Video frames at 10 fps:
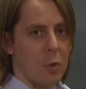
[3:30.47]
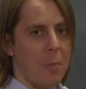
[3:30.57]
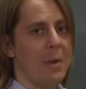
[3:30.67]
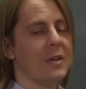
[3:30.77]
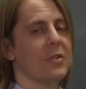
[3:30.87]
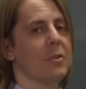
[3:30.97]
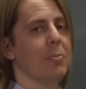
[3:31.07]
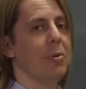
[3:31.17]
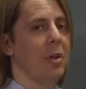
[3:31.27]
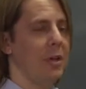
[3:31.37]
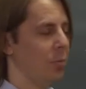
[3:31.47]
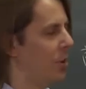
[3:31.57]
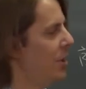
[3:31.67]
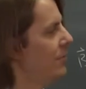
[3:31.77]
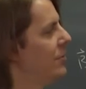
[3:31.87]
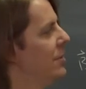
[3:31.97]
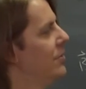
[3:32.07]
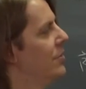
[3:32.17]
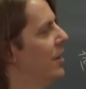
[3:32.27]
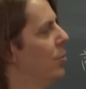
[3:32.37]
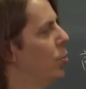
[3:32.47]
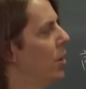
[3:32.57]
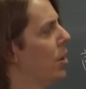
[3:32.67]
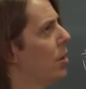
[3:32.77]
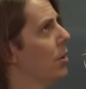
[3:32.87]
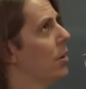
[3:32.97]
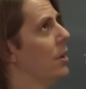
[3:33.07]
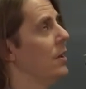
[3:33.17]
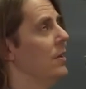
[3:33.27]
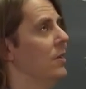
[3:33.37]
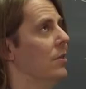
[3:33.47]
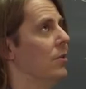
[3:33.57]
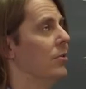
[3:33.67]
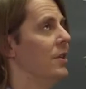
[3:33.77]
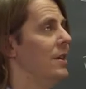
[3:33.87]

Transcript: or what makes this a plane wave, is that where either